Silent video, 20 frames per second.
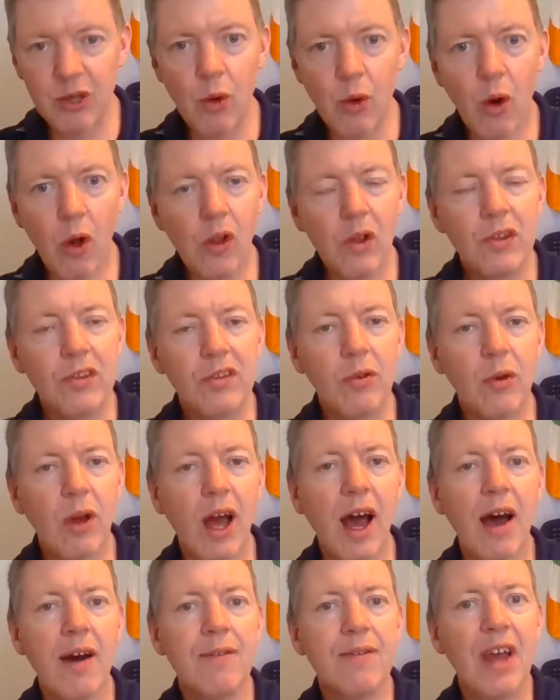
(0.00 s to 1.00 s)
You also
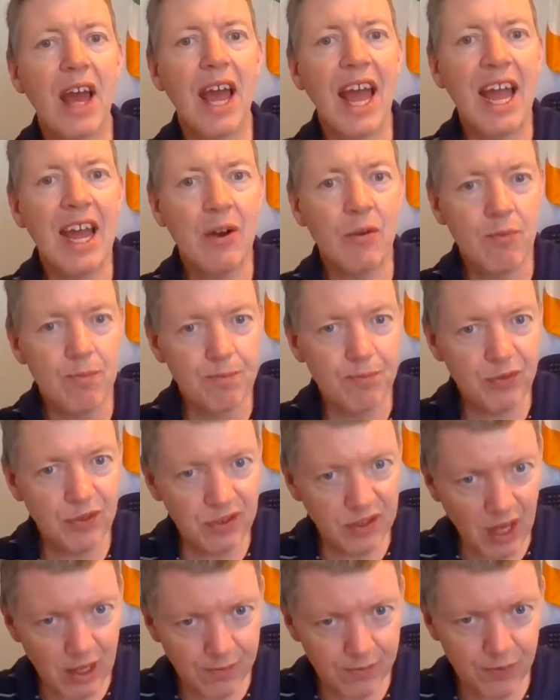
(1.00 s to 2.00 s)
have a
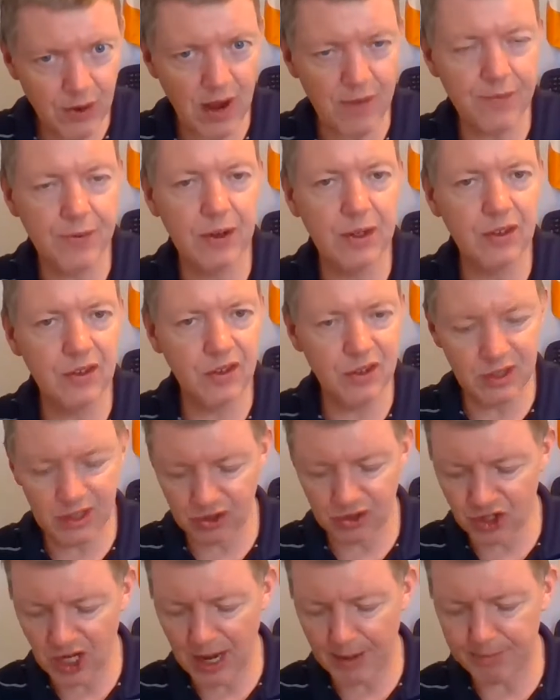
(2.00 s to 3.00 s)
self-reference to
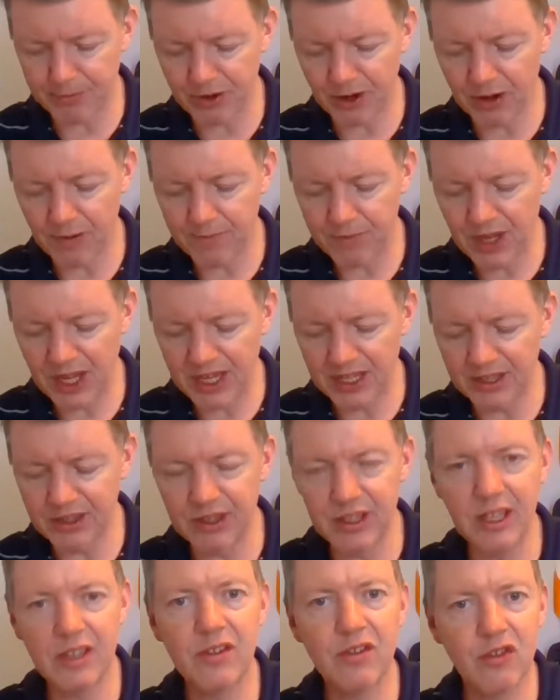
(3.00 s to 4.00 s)
the chapter.
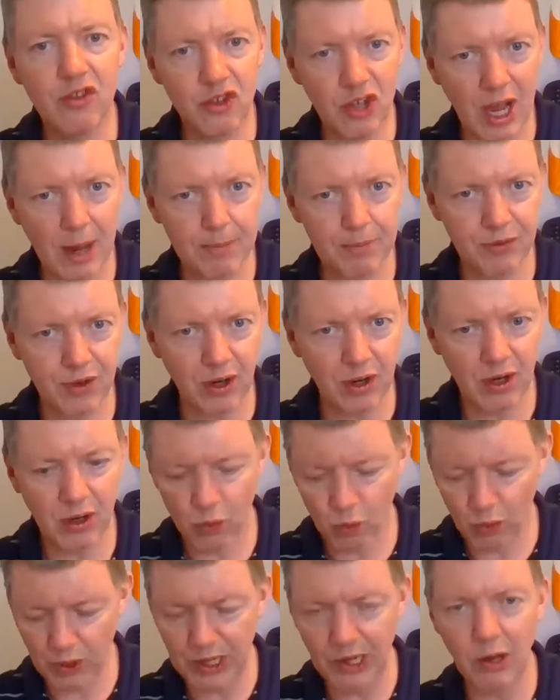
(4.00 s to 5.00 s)
In this chapter,
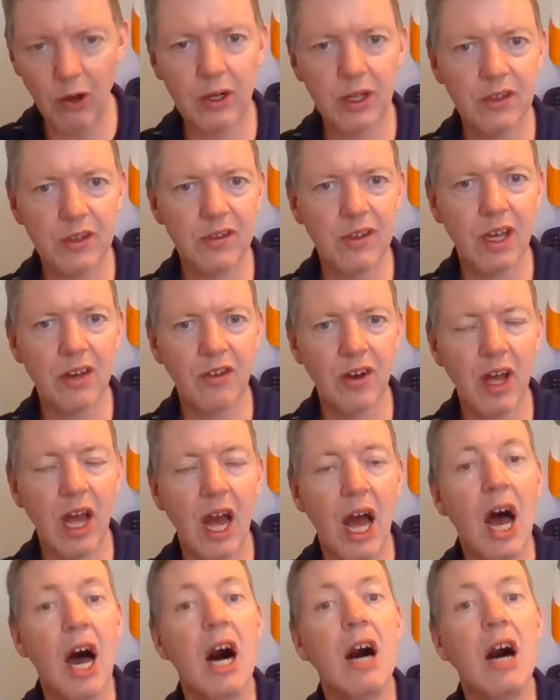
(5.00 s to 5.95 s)
we look, etc.